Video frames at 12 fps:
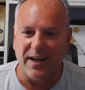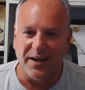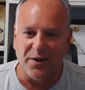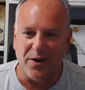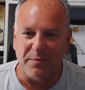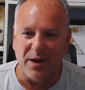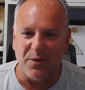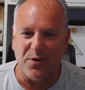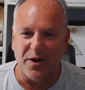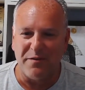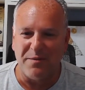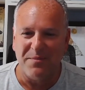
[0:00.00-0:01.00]
I know I'm not
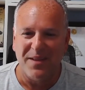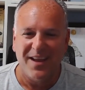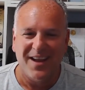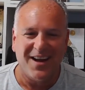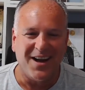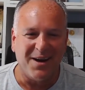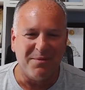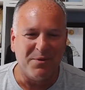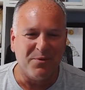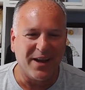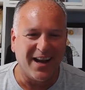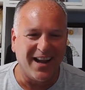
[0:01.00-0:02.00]
one of them, but
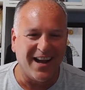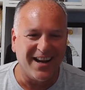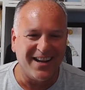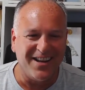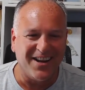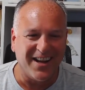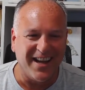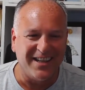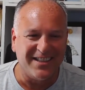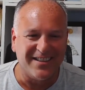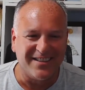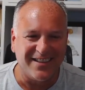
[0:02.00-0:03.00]
we got a lot of young
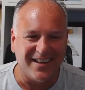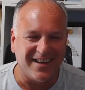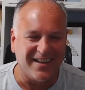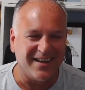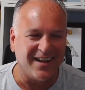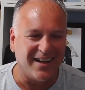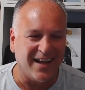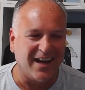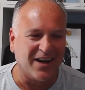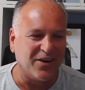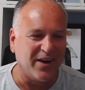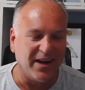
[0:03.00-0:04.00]
agents and a
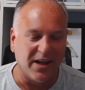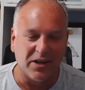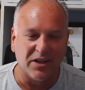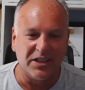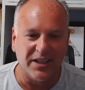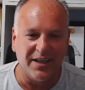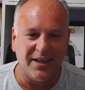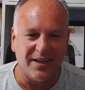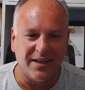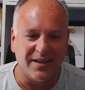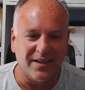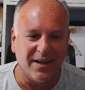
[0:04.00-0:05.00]
lot of great energy.
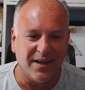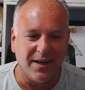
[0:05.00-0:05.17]
And